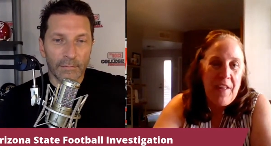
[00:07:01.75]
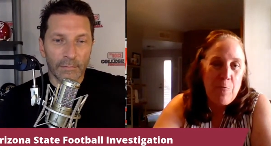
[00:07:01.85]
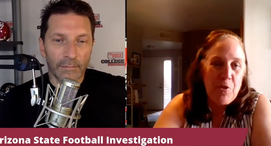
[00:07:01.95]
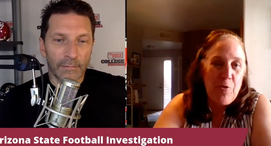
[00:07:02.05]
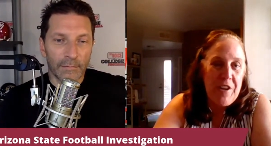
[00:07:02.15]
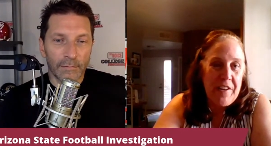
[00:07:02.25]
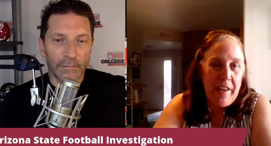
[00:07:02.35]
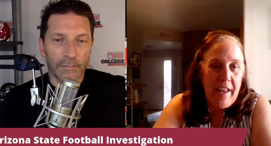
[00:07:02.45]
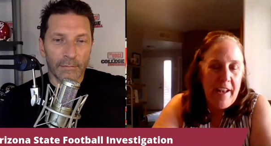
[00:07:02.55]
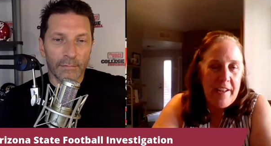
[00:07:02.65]
Speaker 1: thought they were
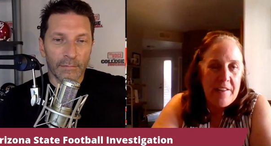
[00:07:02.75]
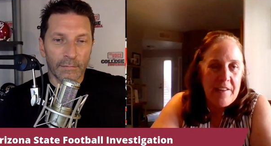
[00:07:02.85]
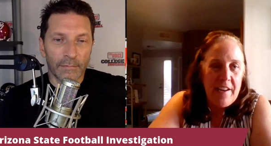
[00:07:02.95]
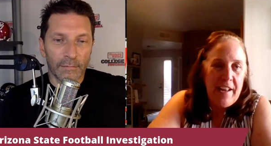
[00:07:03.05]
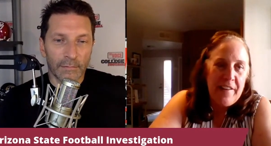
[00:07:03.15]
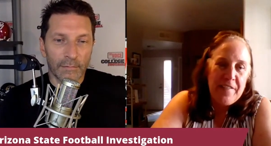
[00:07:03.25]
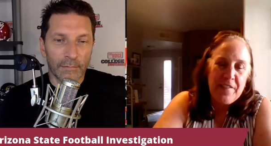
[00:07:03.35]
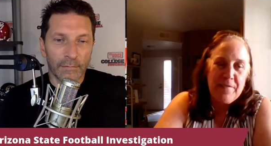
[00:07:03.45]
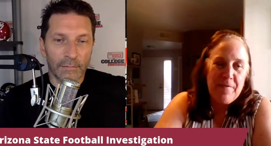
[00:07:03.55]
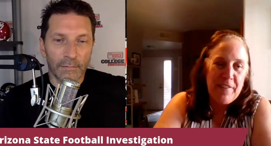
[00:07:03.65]
going to get.
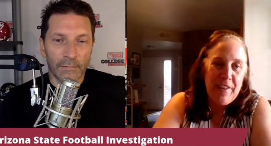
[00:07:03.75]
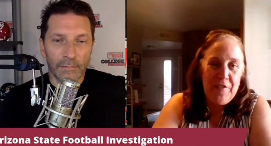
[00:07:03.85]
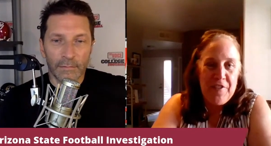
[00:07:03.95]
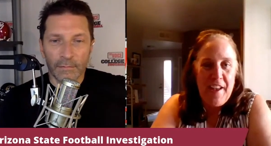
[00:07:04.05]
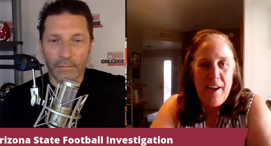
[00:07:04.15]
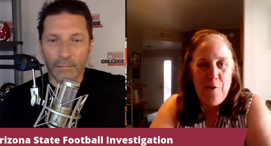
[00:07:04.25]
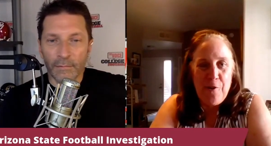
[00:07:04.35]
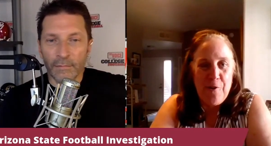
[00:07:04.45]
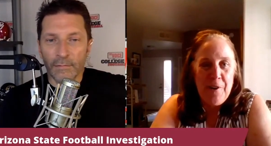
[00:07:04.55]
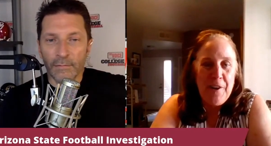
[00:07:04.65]
And at the eleventh
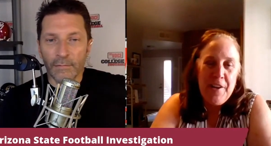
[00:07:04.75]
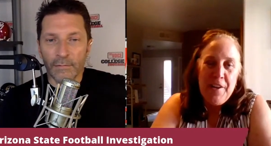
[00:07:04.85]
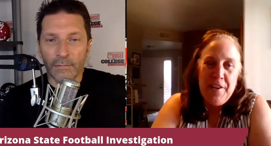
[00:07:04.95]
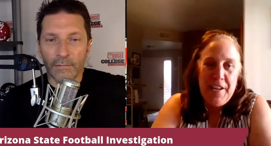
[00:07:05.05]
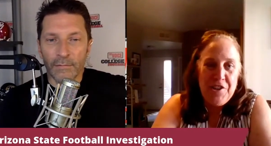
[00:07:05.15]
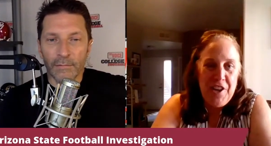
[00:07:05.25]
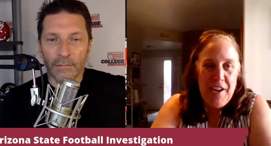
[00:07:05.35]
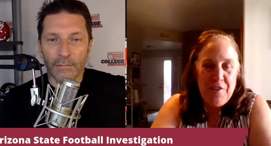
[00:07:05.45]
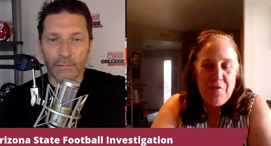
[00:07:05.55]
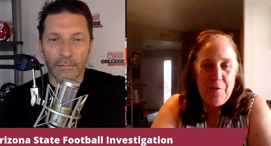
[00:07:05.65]
hour, he
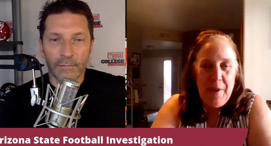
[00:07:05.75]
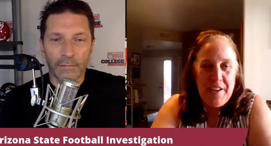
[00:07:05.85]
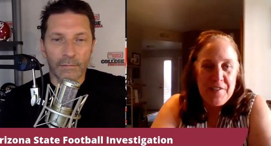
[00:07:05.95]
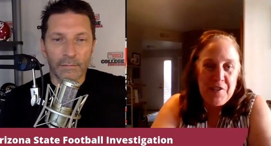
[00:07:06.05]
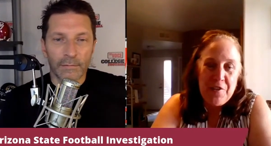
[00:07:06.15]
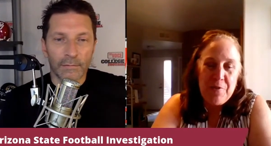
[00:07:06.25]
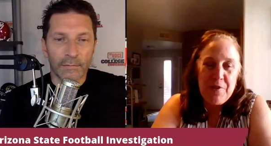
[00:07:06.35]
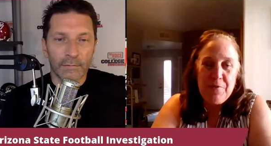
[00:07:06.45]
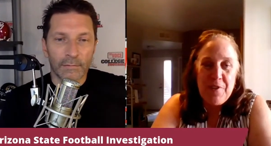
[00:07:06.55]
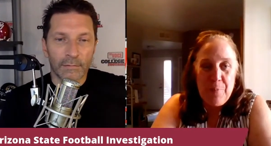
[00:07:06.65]
changed from A S
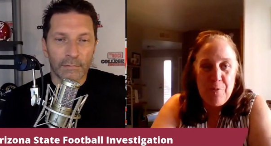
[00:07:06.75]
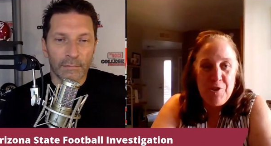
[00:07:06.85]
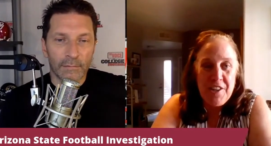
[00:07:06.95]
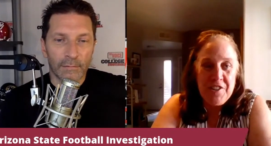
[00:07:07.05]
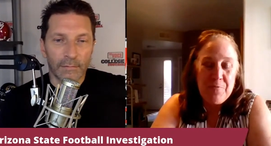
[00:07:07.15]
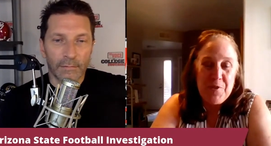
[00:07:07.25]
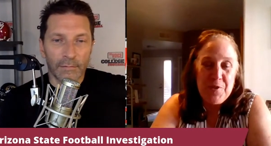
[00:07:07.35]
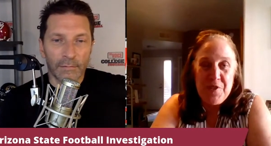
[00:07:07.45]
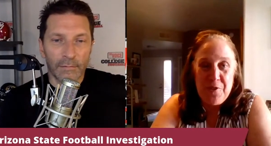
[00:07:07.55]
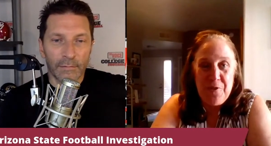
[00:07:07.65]
U and, and the
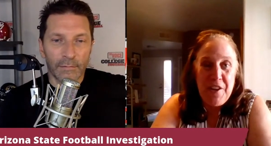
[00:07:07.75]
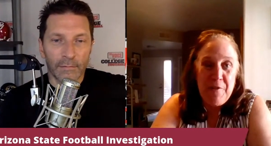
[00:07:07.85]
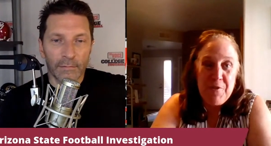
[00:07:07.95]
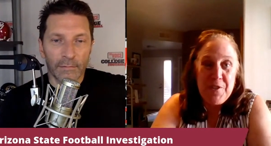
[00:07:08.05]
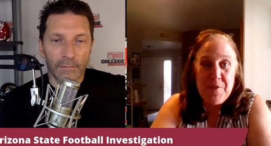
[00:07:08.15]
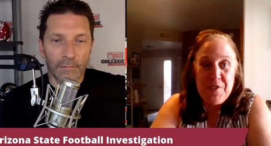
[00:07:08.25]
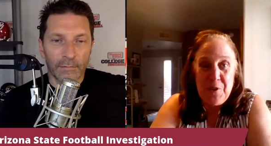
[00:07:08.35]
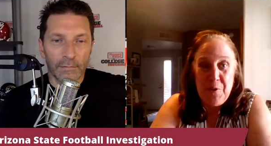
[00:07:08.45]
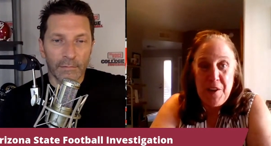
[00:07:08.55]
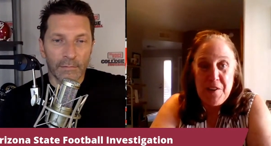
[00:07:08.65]
projection was Missouri, and he went to
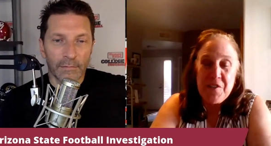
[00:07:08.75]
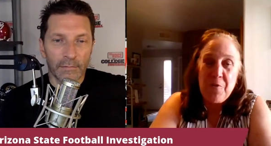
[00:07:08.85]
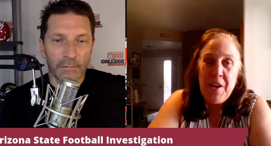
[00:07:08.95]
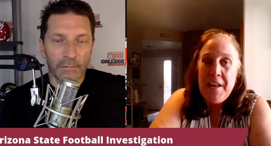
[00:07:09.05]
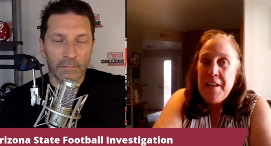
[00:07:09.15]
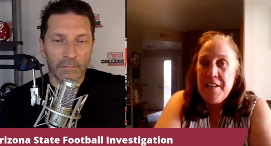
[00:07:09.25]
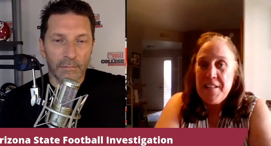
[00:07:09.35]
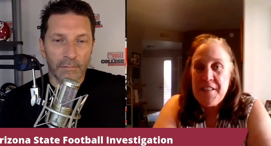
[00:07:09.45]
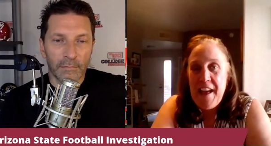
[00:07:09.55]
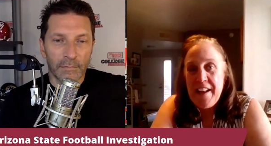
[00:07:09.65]
Missouri. So
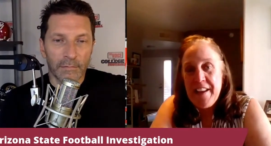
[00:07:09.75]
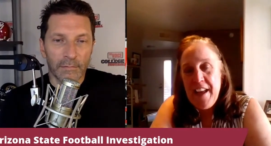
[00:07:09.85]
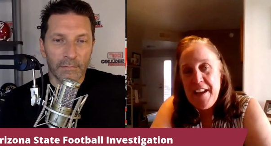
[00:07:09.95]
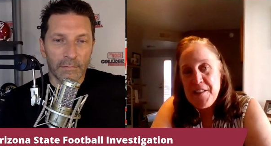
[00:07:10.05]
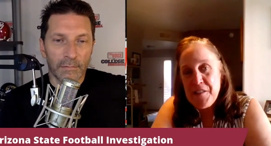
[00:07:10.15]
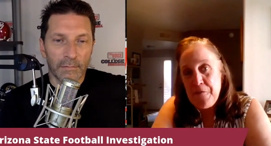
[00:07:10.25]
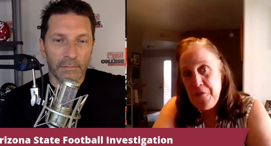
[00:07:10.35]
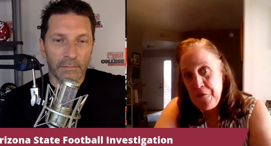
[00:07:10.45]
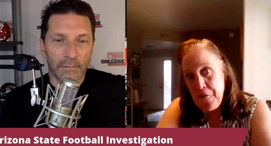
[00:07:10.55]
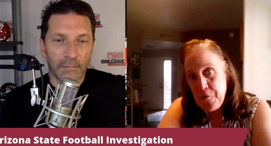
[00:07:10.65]
is that a
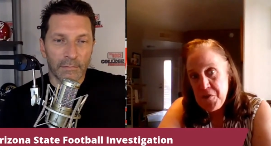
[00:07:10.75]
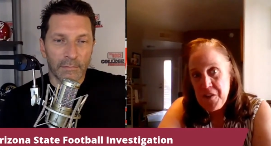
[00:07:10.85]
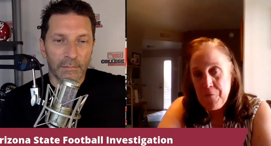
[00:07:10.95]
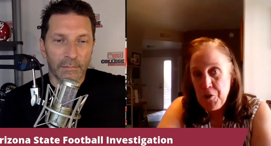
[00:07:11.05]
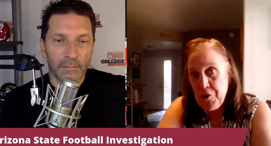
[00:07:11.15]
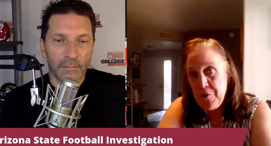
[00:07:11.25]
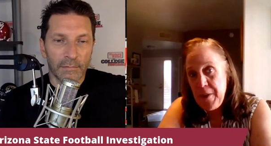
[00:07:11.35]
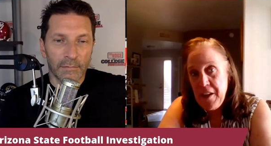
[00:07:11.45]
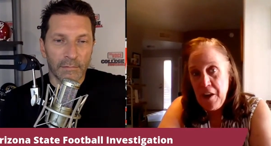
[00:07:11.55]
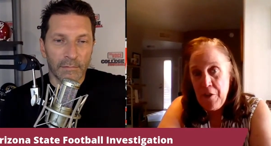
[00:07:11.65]
case of the first of what
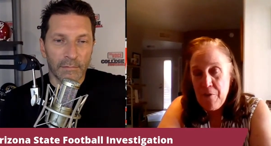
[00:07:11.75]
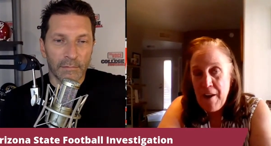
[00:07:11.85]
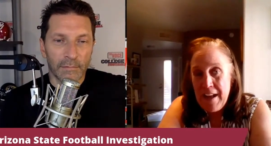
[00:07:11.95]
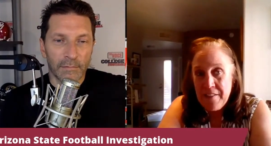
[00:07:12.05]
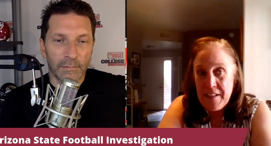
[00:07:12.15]
could be other